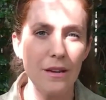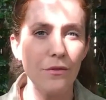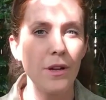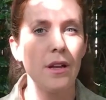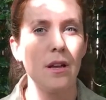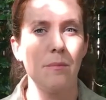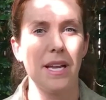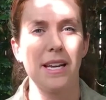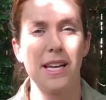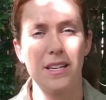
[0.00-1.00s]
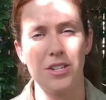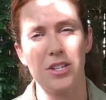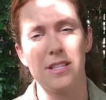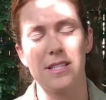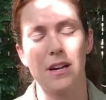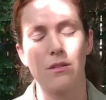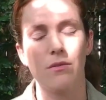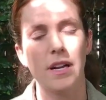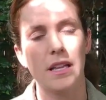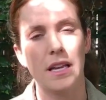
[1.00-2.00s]
leaf, but in conditions that are
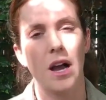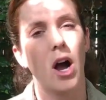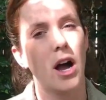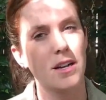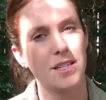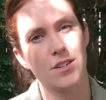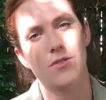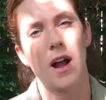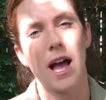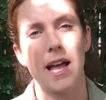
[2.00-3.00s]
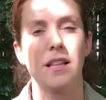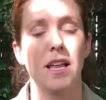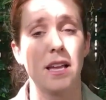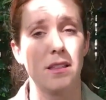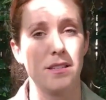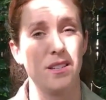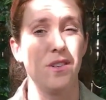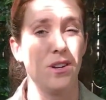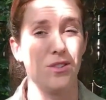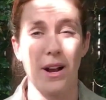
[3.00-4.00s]
really hot and dry, like the
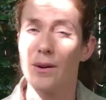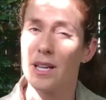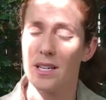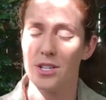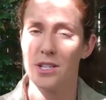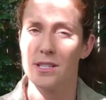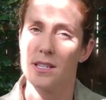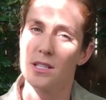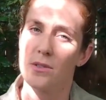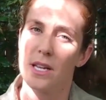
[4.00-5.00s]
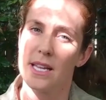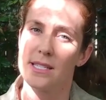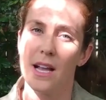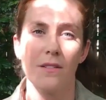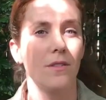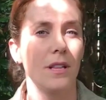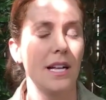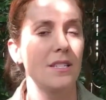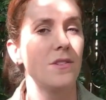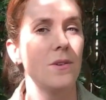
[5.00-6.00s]
severe drought conditions that Australia's had for the
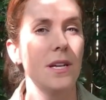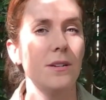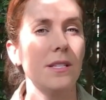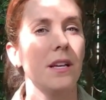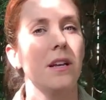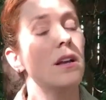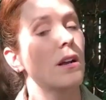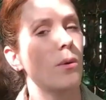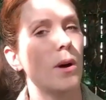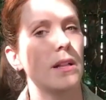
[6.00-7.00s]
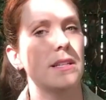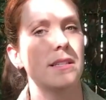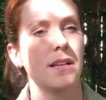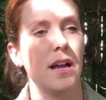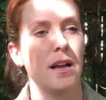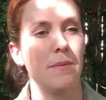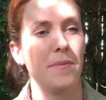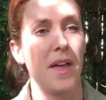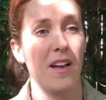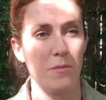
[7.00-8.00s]
last few years, koalas
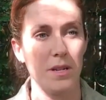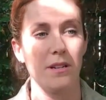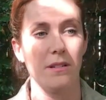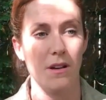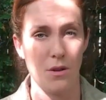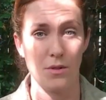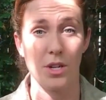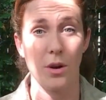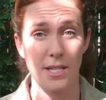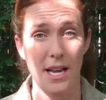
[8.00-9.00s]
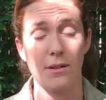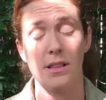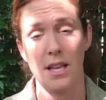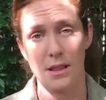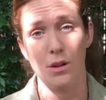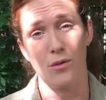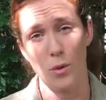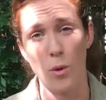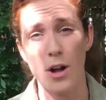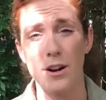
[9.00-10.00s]
have been known to go down and look
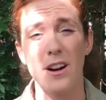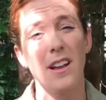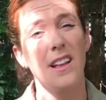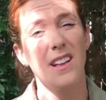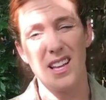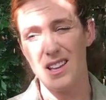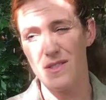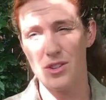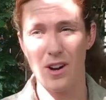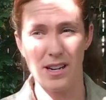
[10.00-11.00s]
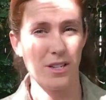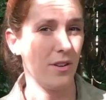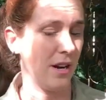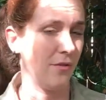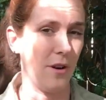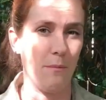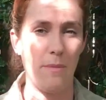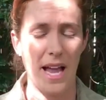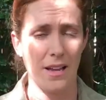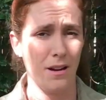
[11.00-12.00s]
for water, even trying to drink from
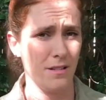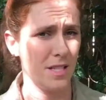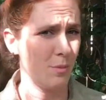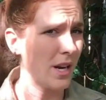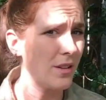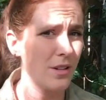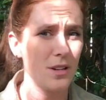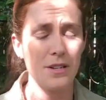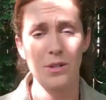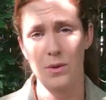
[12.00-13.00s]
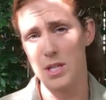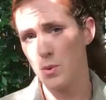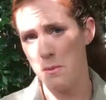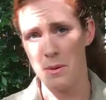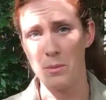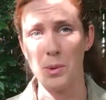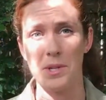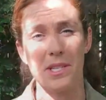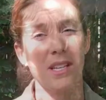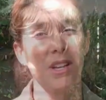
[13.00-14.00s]
backyard sprinklers or swimming
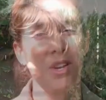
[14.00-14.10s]
pools.